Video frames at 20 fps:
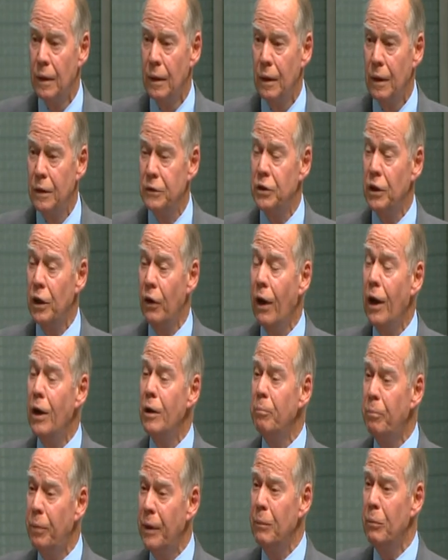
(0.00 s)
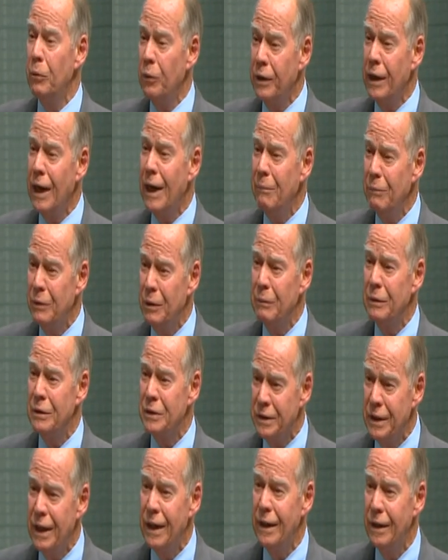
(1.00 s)
until our own people came to them and
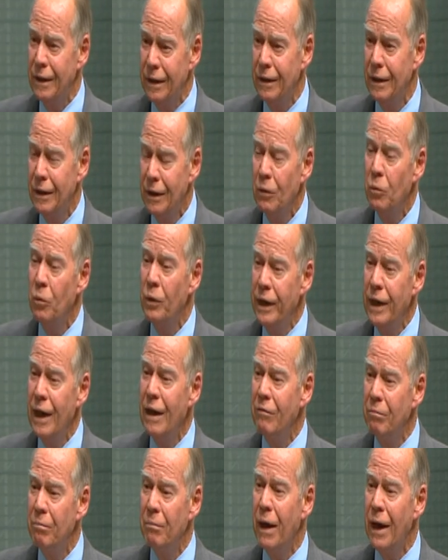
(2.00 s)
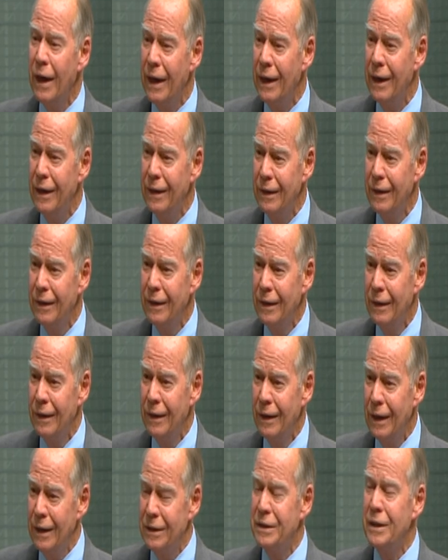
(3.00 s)
said, we have made
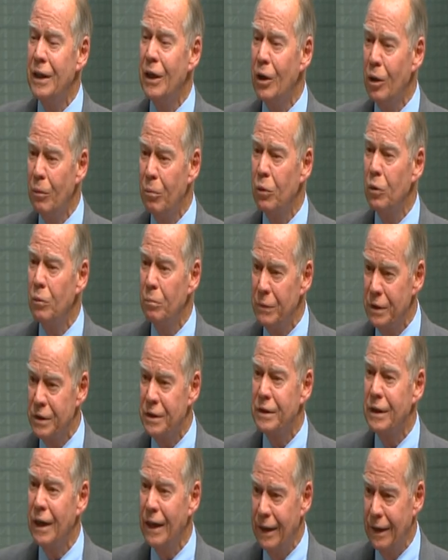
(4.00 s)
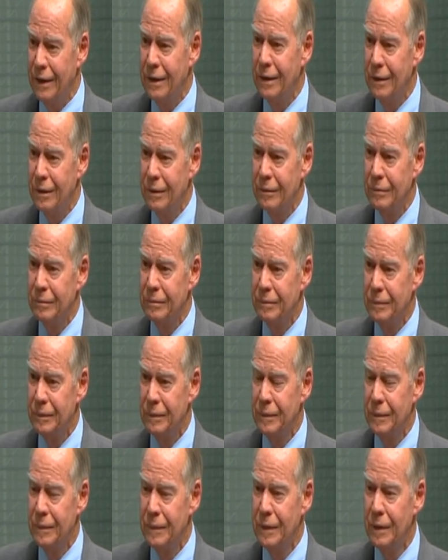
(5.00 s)
a terrible mistake.
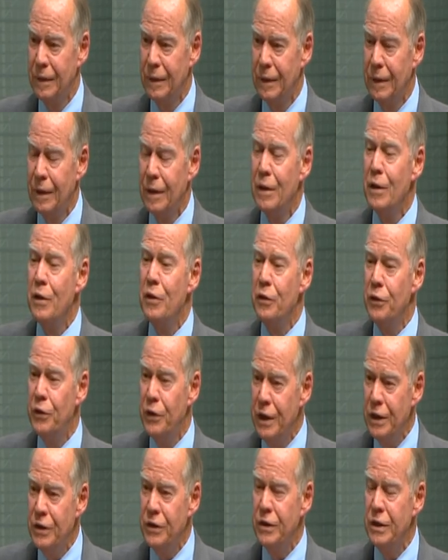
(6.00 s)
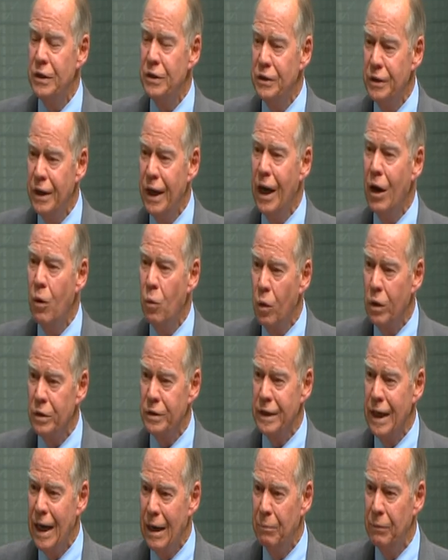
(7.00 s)
This is now what's
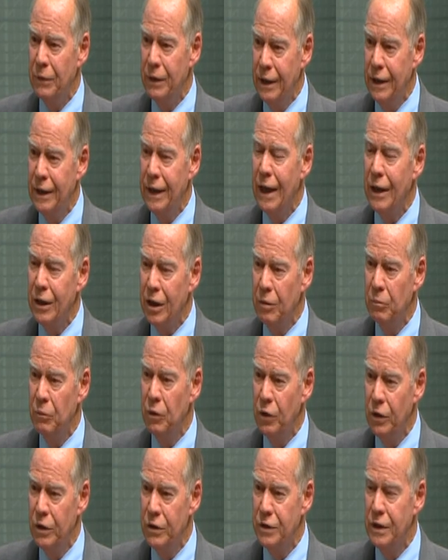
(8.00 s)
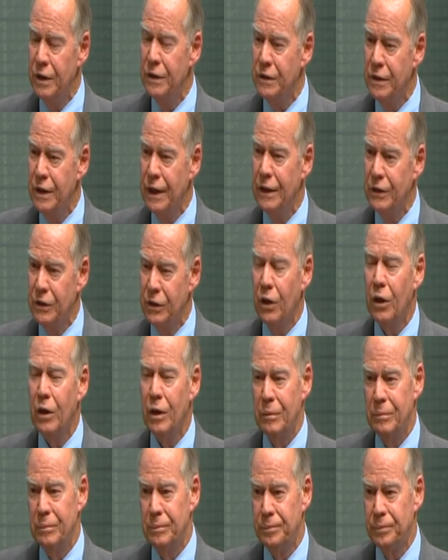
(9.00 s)
happening in our community since that
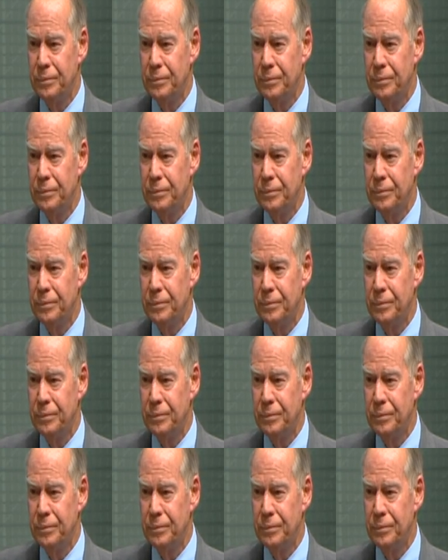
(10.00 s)
time.